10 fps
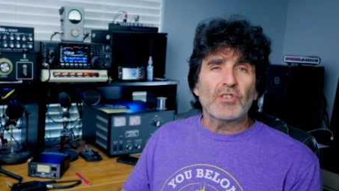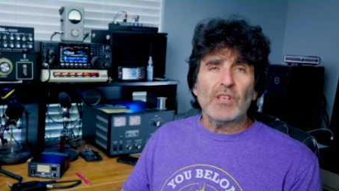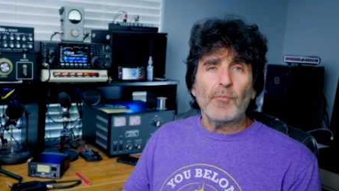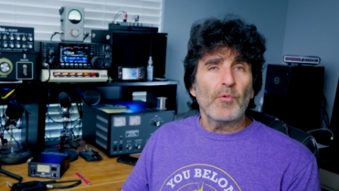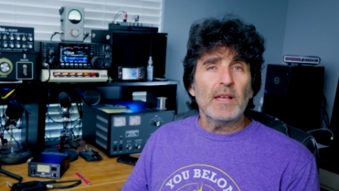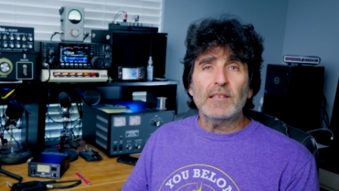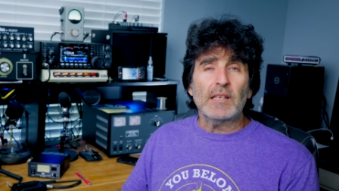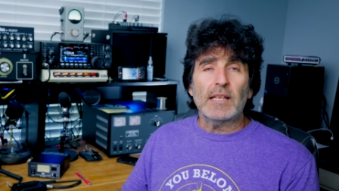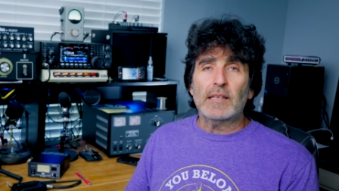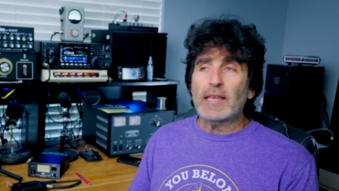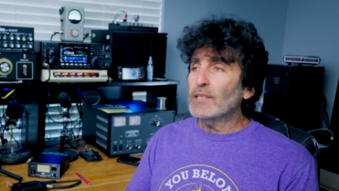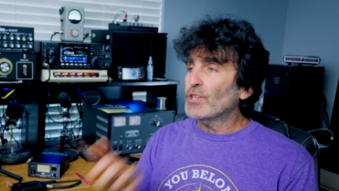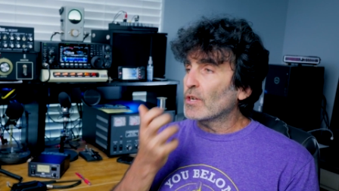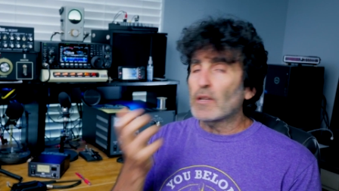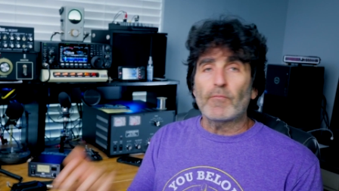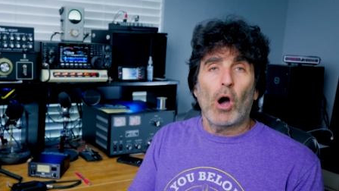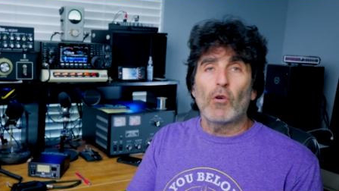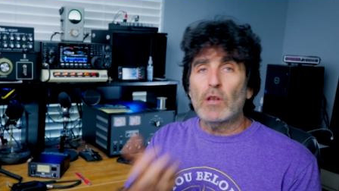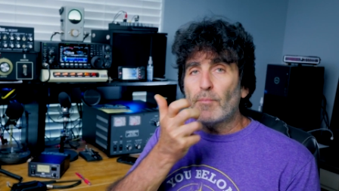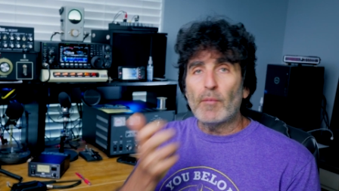some reason, it's easier to
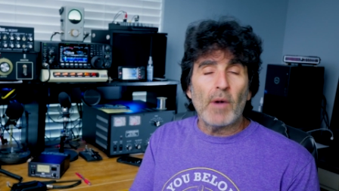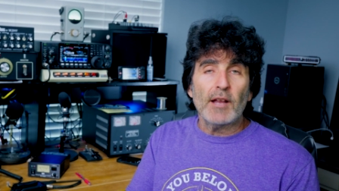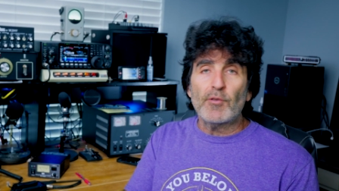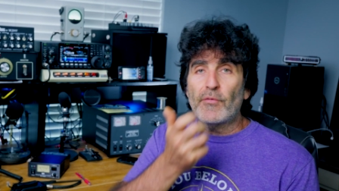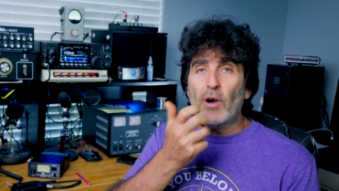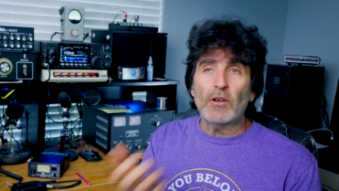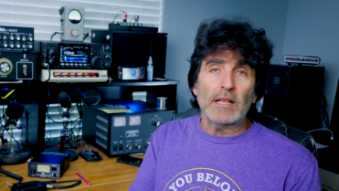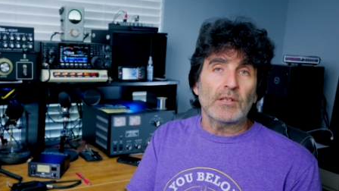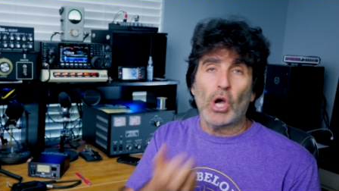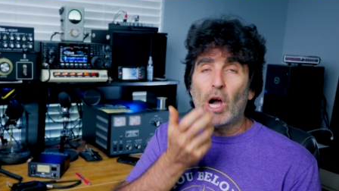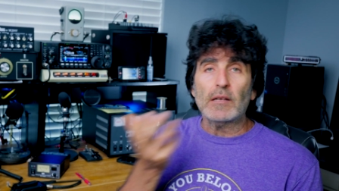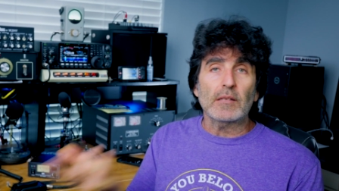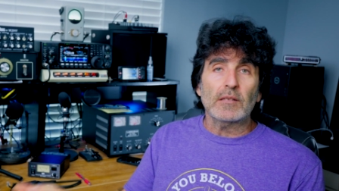hold up a microphone and talk to